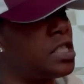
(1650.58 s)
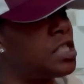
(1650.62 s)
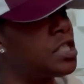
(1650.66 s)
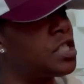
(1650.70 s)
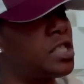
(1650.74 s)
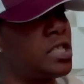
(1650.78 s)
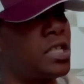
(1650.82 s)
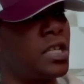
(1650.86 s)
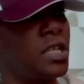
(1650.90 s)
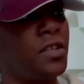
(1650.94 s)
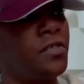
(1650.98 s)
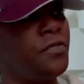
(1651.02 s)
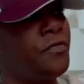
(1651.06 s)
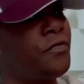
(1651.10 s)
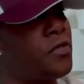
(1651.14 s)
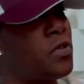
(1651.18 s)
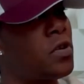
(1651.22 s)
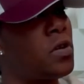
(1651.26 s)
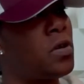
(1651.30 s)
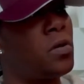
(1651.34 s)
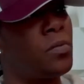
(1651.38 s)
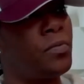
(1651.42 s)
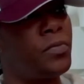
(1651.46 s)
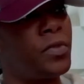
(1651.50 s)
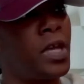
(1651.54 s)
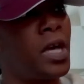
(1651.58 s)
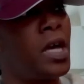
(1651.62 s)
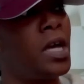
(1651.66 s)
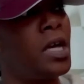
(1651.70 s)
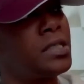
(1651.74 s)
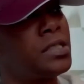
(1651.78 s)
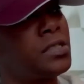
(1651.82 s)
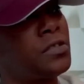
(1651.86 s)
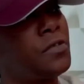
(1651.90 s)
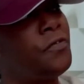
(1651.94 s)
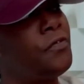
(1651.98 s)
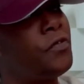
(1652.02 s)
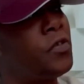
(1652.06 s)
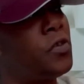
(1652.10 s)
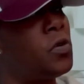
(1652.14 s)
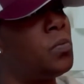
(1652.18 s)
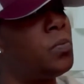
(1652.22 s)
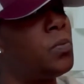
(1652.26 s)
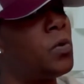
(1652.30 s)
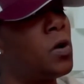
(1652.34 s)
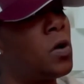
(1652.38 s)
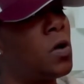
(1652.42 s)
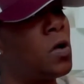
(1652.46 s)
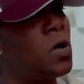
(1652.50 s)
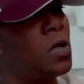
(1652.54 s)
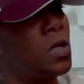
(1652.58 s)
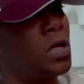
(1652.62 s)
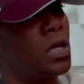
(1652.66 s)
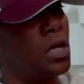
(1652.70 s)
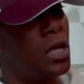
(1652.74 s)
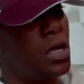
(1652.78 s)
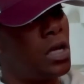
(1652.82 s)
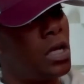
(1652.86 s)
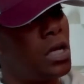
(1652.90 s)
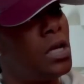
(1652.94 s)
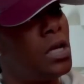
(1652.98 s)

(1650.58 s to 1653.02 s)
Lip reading: from that over to football. Only difference, like you